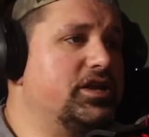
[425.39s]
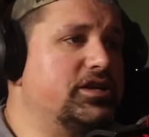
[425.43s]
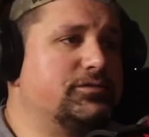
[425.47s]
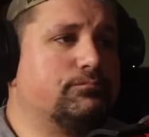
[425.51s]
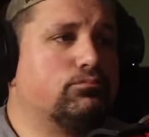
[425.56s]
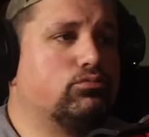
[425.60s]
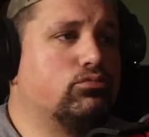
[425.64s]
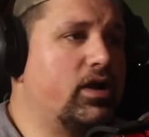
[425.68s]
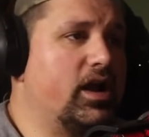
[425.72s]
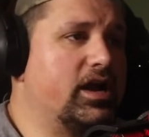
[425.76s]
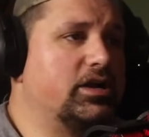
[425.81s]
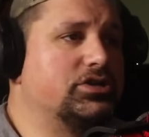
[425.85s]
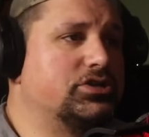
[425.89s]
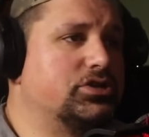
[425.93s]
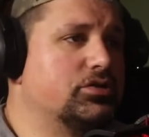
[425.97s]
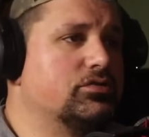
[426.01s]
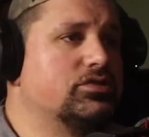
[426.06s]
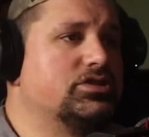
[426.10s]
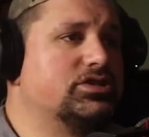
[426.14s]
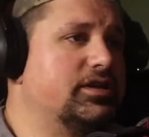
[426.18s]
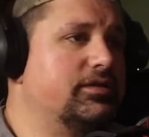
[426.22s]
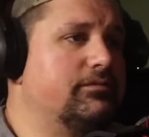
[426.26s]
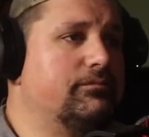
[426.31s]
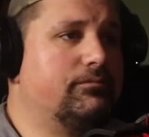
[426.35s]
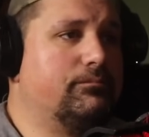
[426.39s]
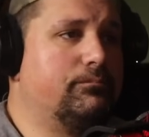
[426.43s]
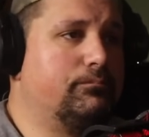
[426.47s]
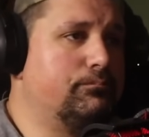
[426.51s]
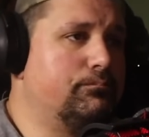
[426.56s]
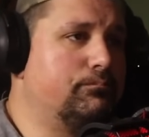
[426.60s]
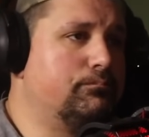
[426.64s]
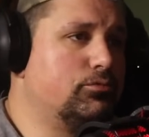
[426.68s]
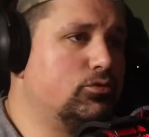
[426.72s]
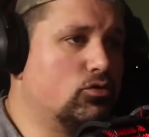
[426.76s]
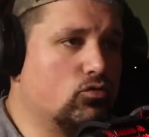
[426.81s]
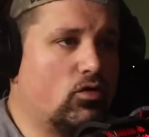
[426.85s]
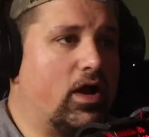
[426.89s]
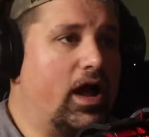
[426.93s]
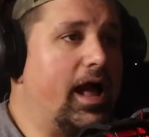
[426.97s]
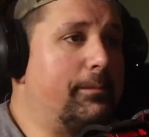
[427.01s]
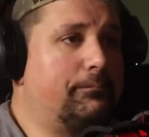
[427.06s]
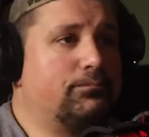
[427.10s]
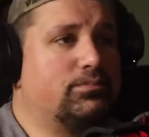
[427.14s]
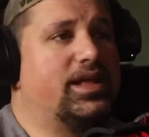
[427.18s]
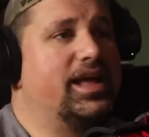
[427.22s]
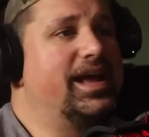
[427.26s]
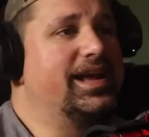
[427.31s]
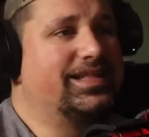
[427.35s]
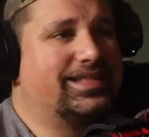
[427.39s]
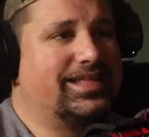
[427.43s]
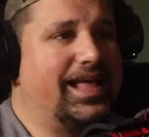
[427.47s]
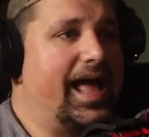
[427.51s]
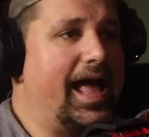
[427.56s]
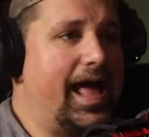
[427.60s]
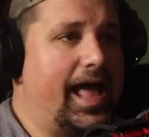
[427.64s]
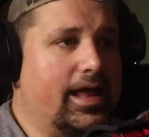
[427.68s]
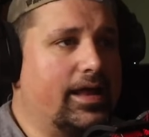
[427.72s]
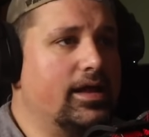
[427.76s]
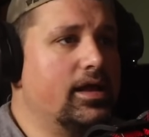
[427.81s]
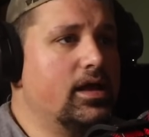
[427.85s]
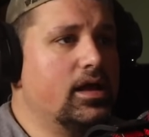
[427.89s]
pressures and crap like that.